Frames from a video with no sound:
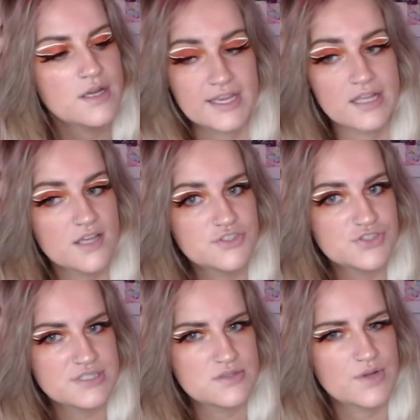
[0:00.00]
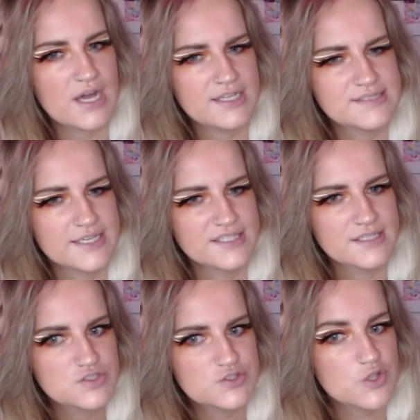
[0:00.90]
Like I love Jujutsu Kaisen
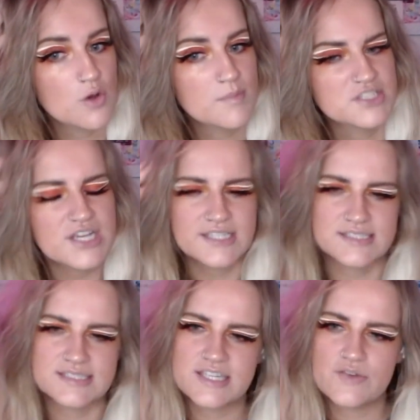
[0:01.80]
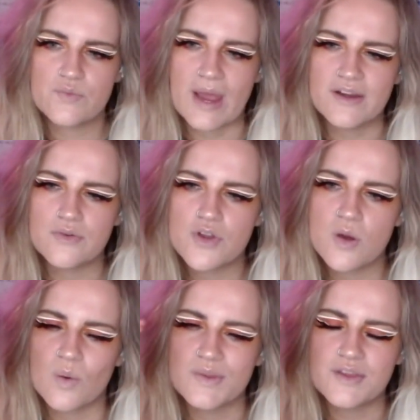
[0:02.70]
so much. I just didn't, I don't
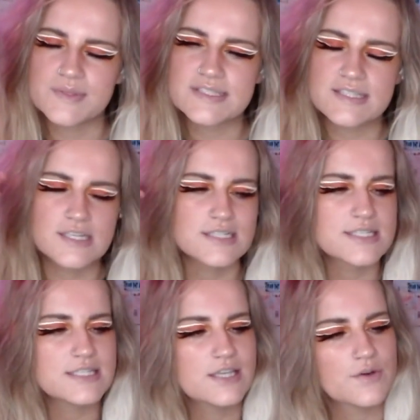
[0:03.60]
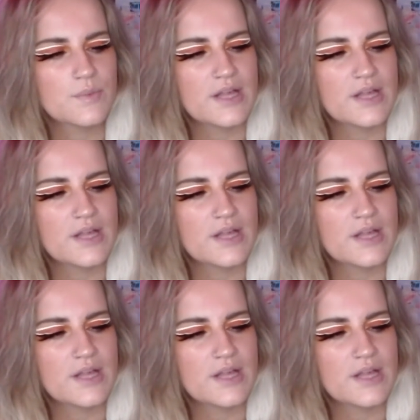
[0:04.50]
know. There was, there's, there,